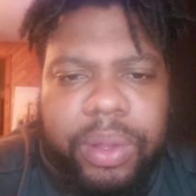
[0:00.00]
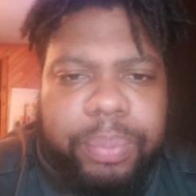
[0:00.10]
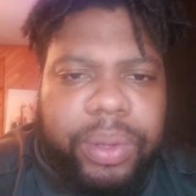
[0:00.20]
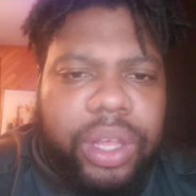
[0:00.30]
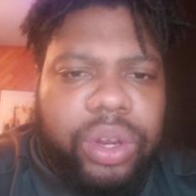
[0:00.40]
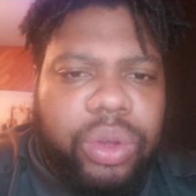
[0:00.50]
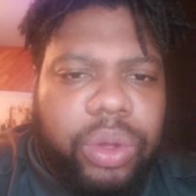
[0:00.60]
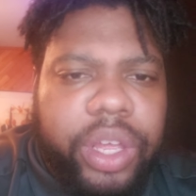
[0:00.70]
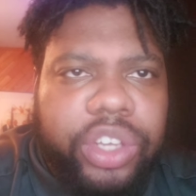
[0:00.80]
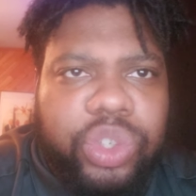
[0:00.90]
and
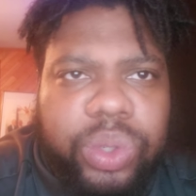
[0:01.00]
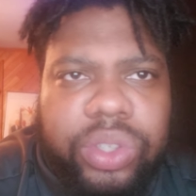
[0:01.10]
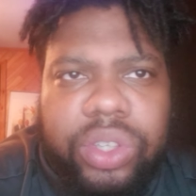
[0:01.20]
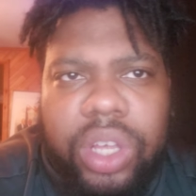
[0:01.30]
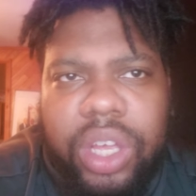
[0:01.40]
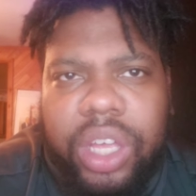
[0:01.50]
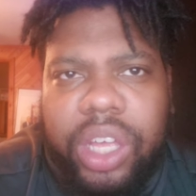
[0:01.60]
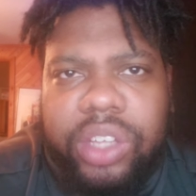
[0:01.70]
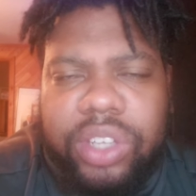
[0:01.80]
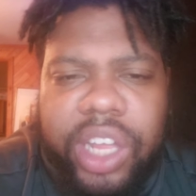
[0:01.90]
political interest
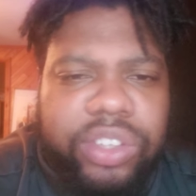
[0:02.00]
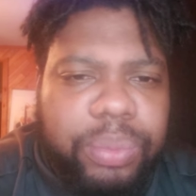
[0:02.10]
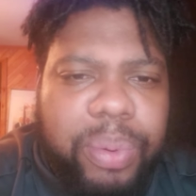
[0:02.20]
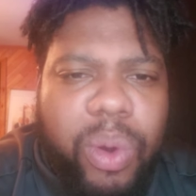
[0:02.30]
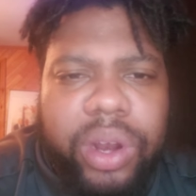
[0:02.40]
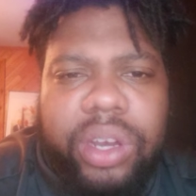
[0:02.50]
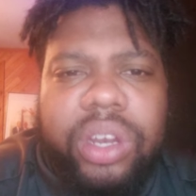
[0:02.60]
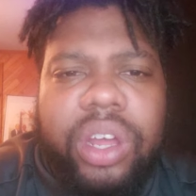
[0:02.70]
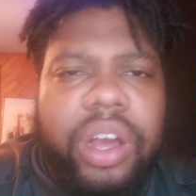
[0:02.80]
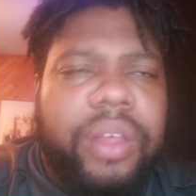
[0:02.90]
is less important
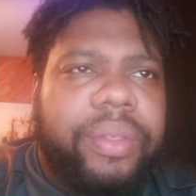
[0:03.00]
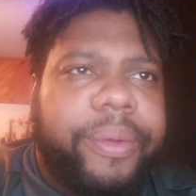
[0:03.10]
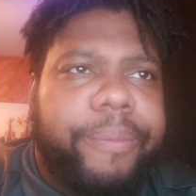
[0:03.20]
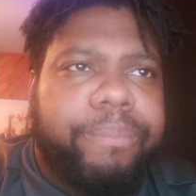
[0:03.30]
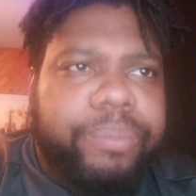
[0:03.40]
than the other.